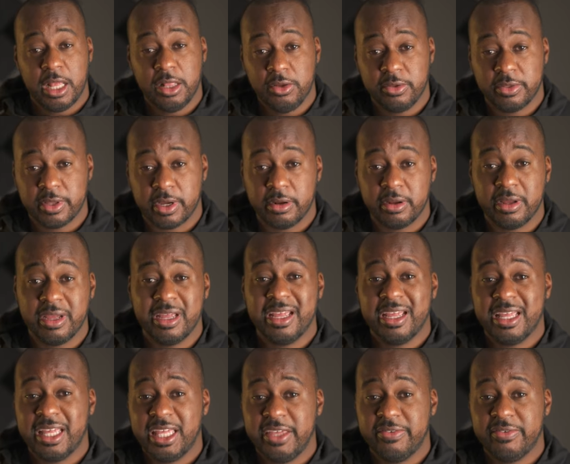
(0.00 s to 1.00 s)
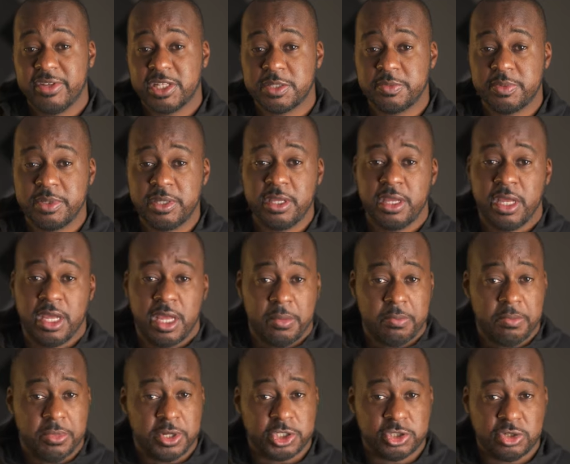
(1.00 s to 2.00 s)
Hello there, YvensB,
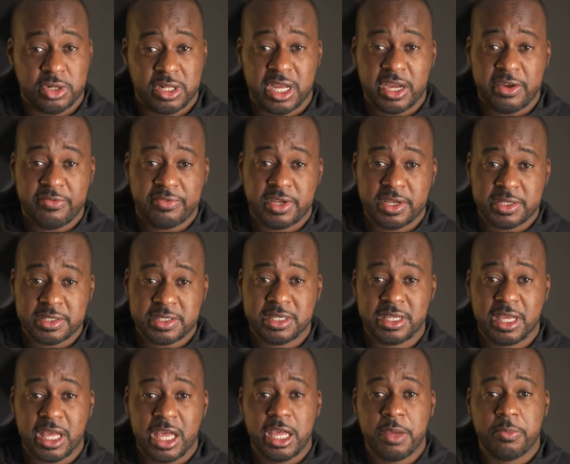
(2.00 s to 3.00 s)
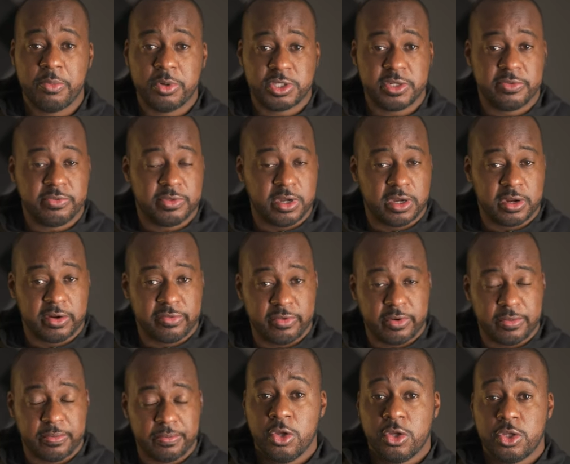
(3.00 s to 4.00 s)
Montreal advertising and portrait
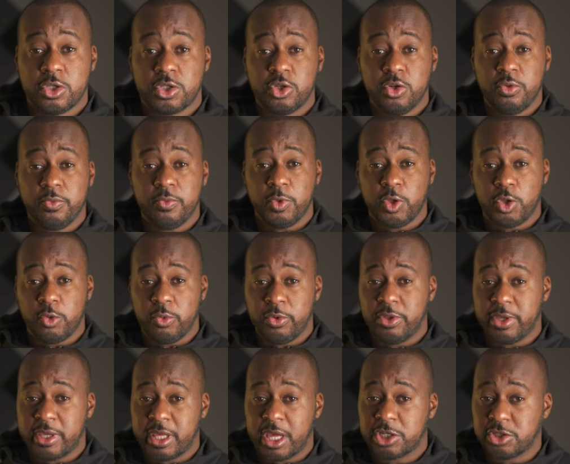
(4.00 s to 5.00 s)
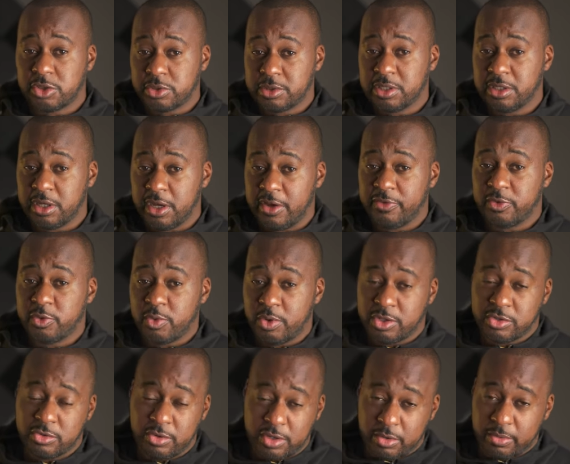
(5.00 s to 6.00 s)
photographer. So, you were the casualty of
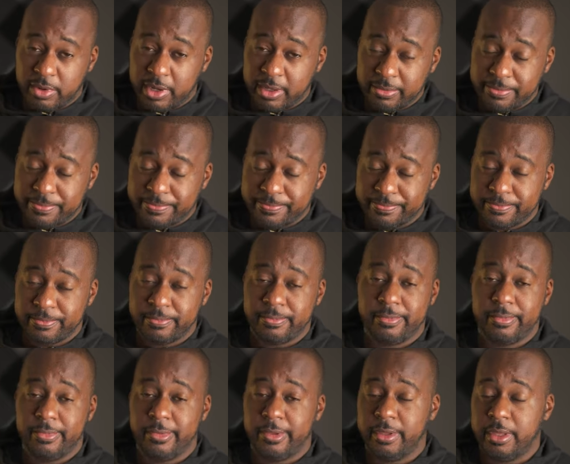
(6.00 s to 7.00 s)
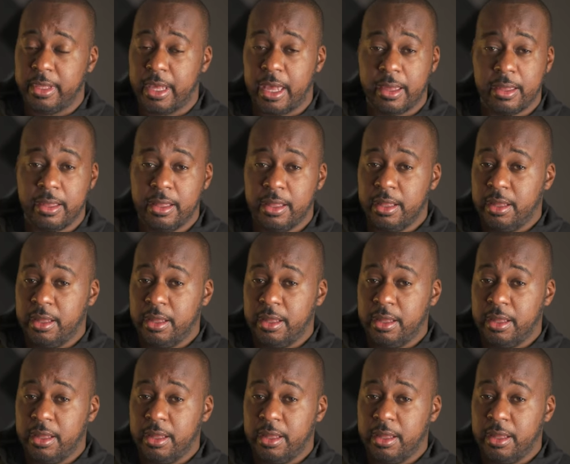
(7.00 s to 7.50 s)
2020, right? Yeah.